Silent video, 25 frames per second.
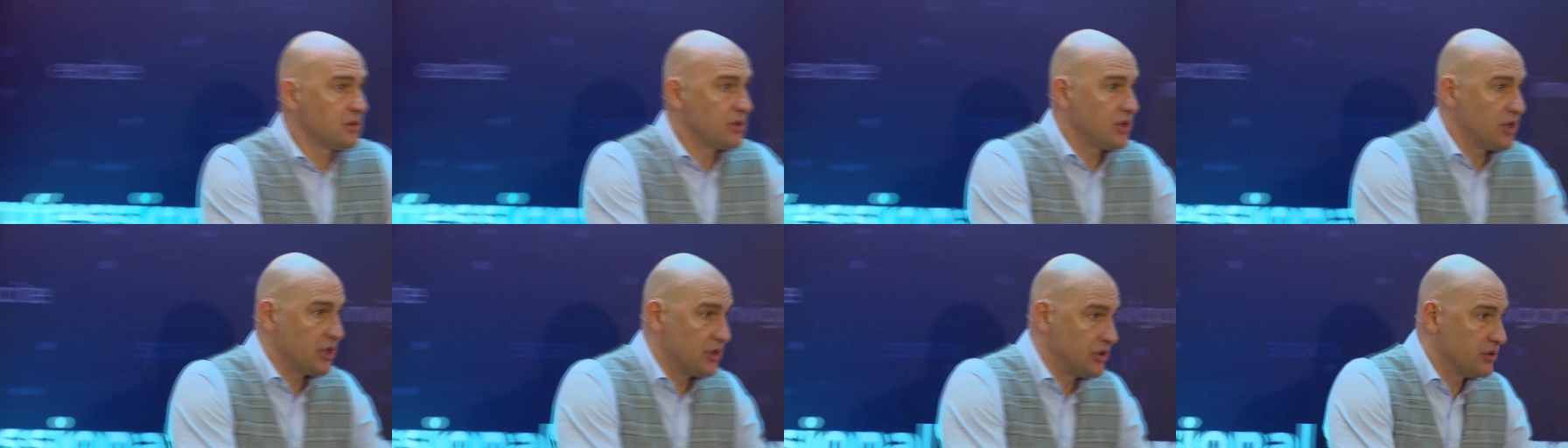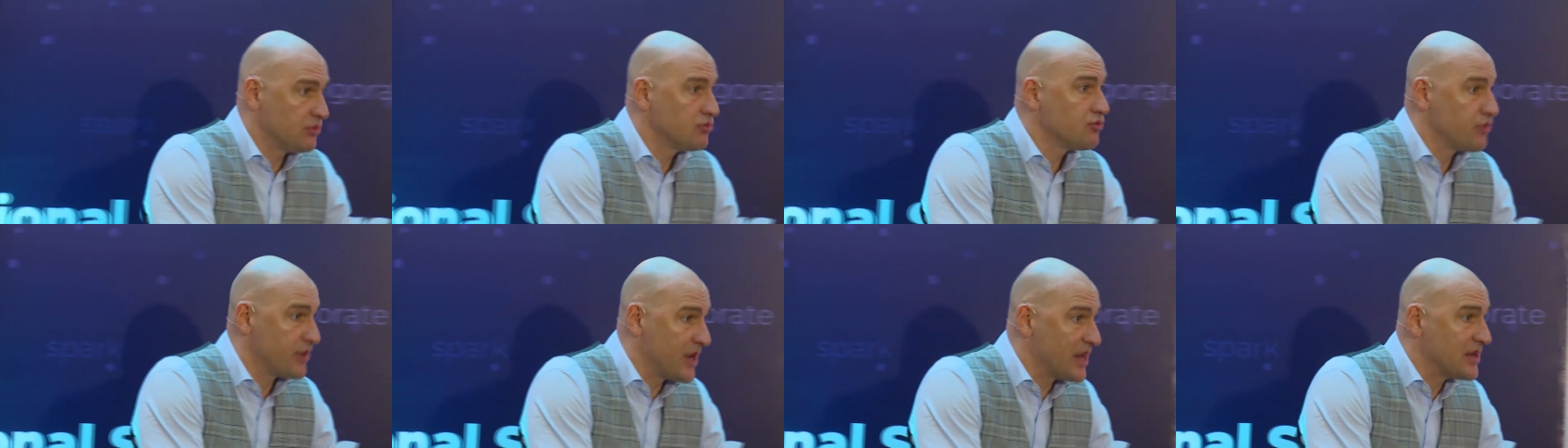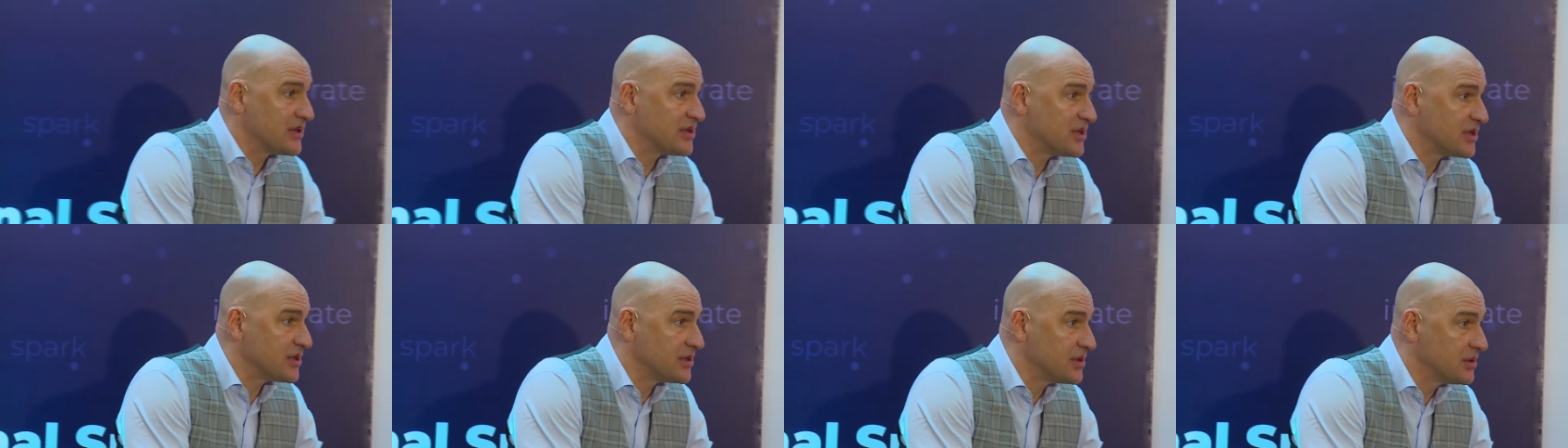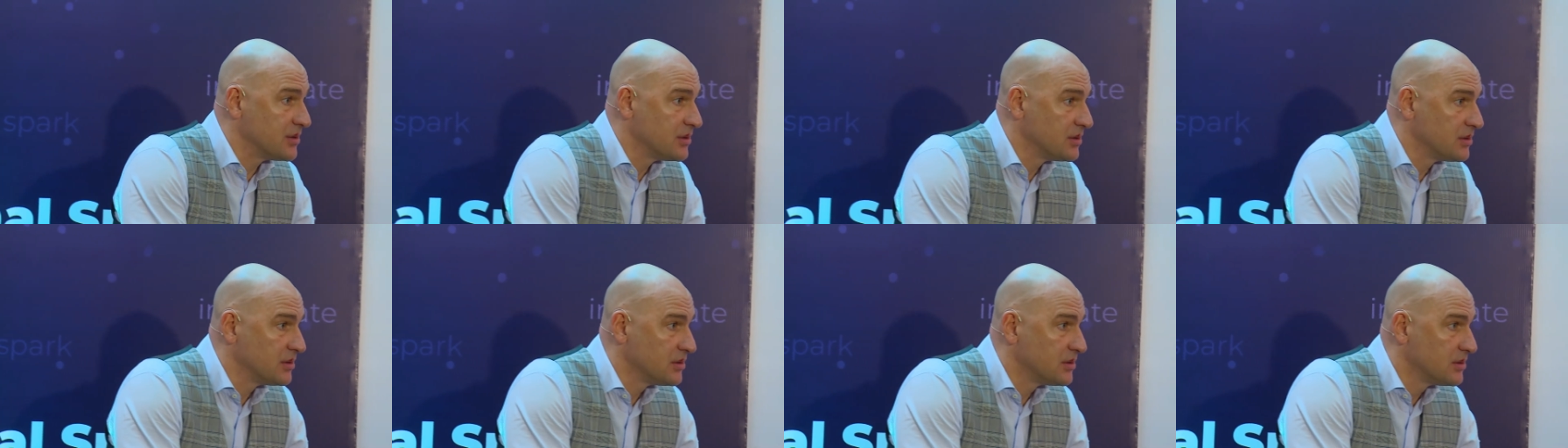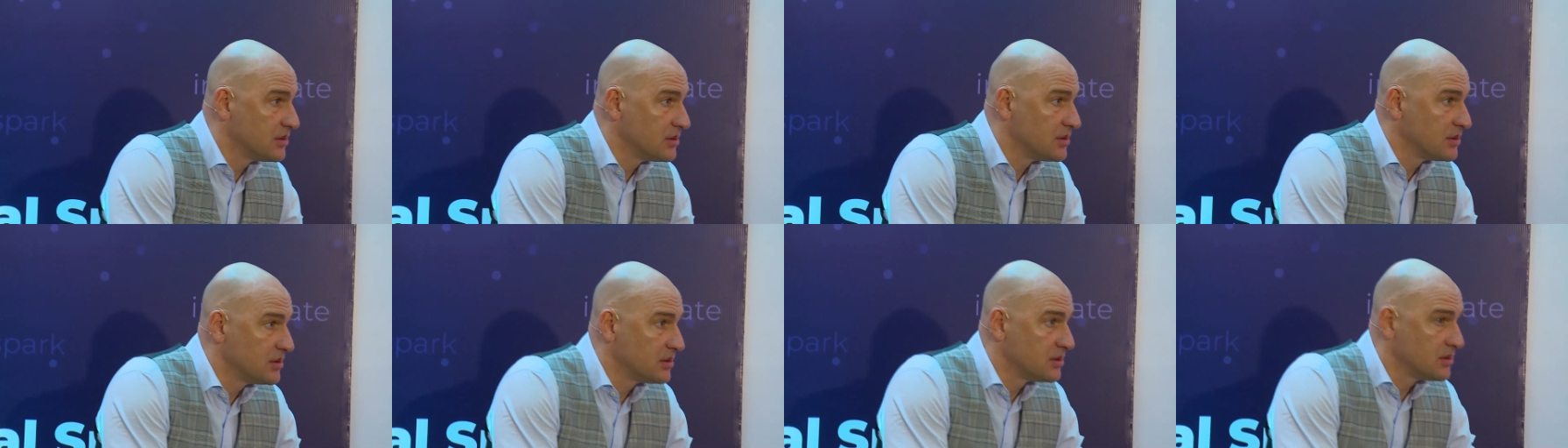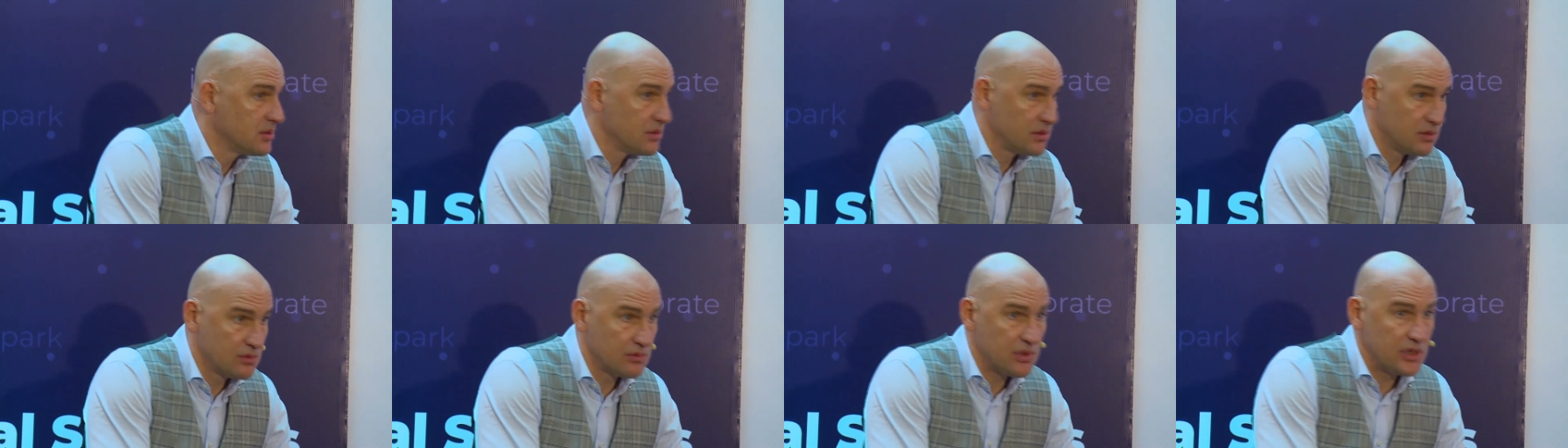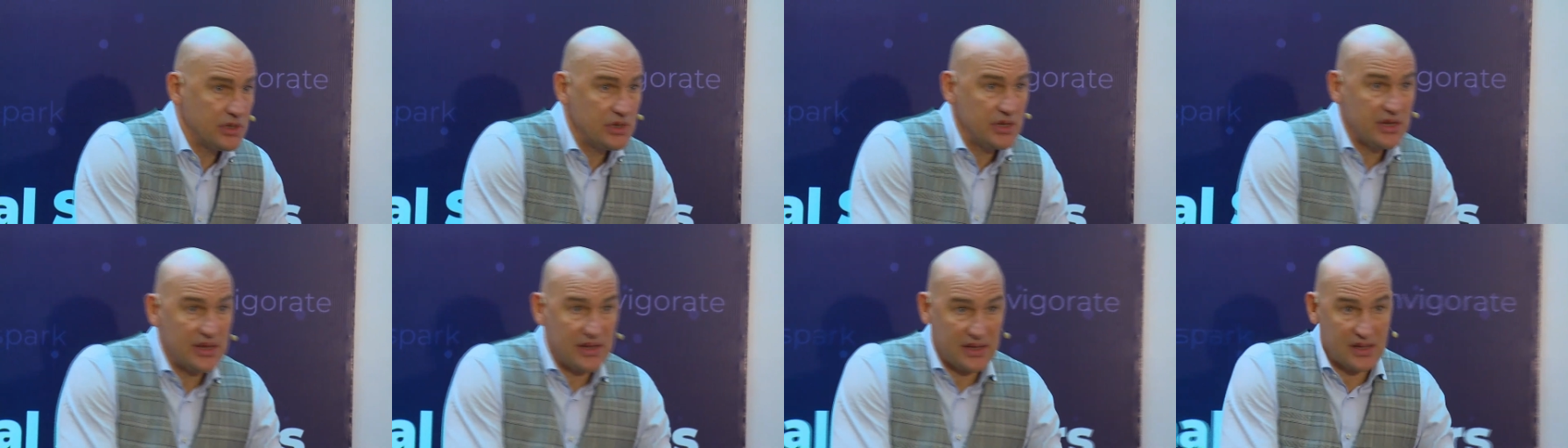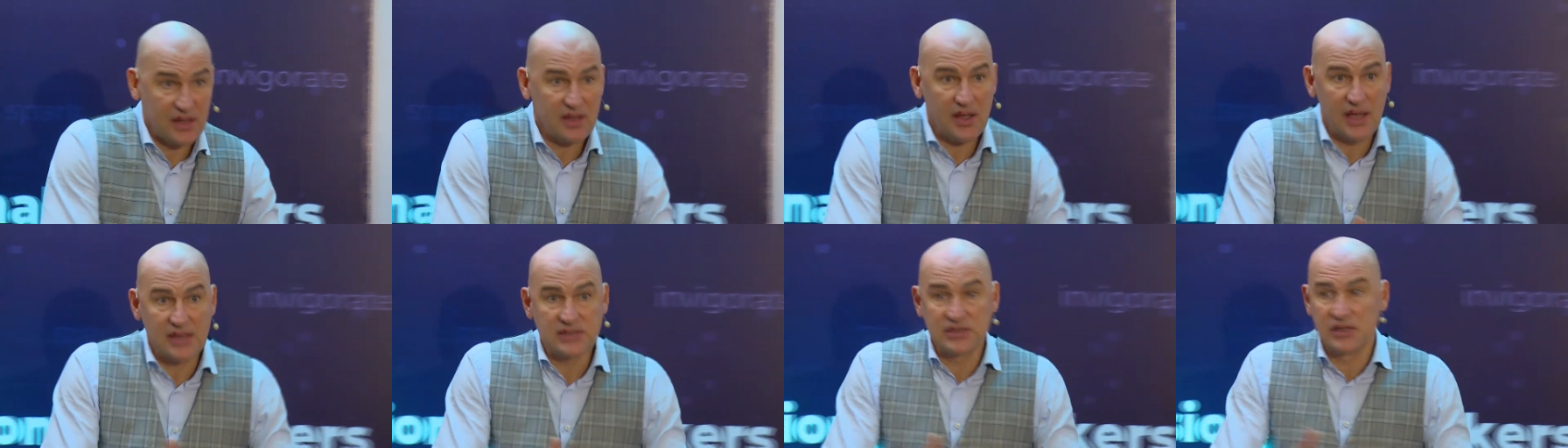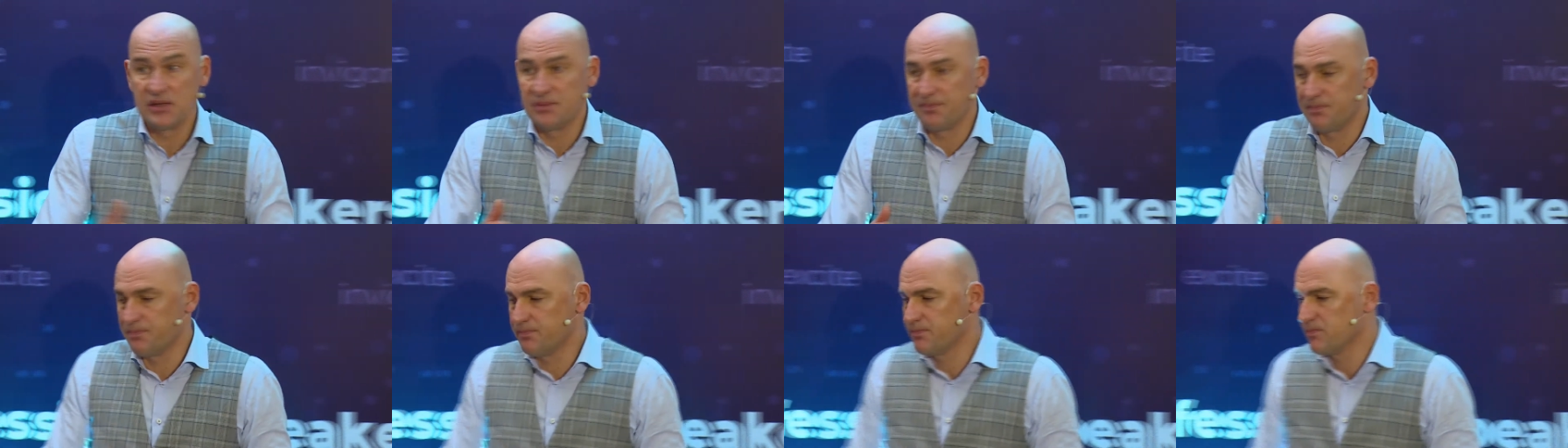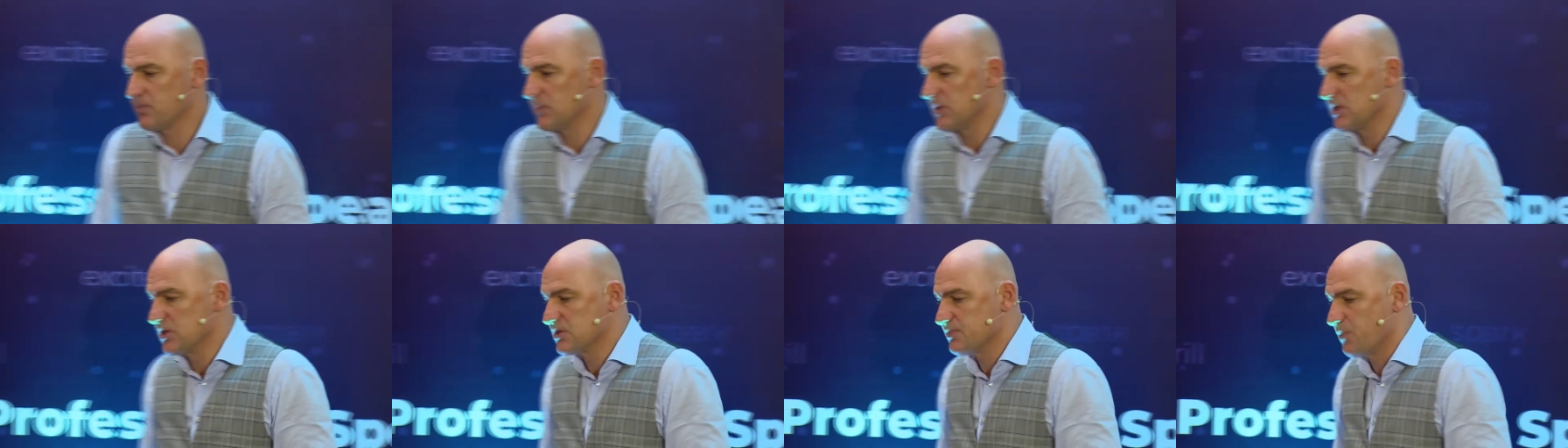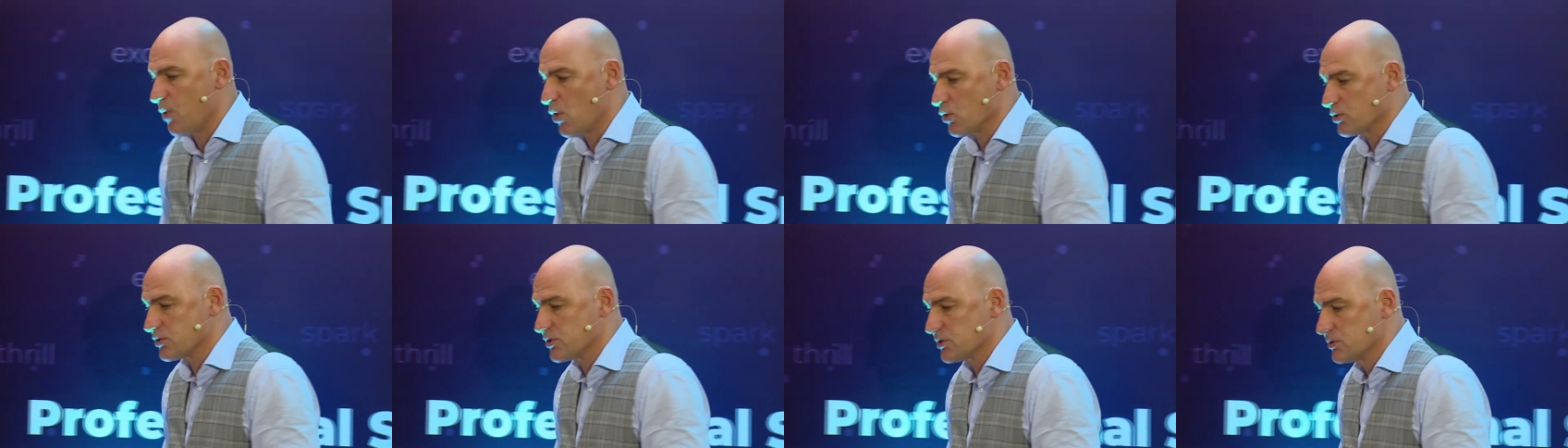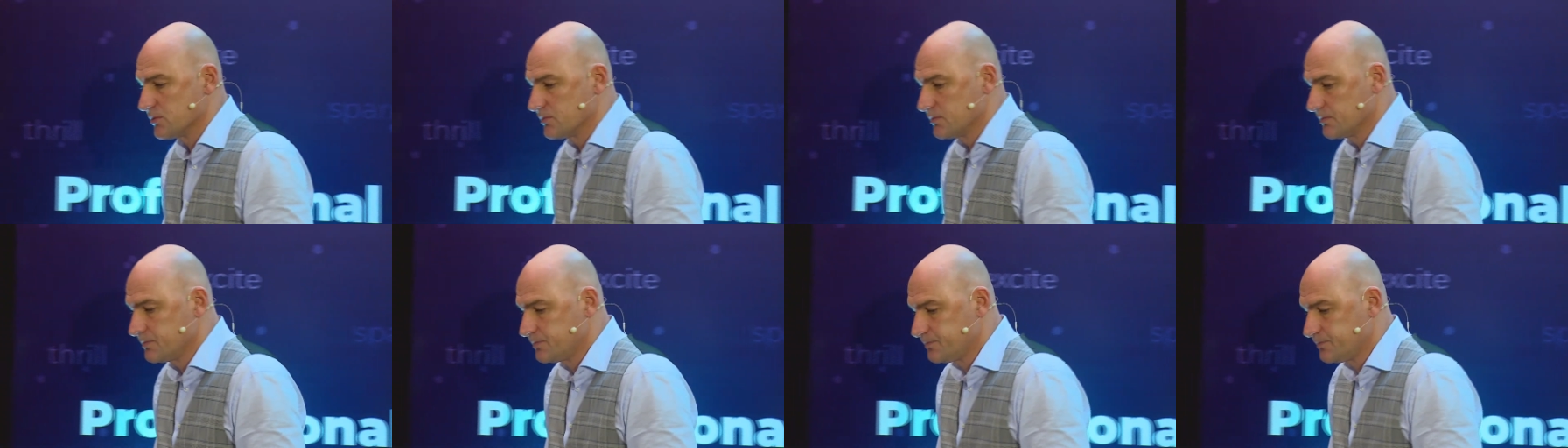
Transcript: in reality. Right? As in, in sports.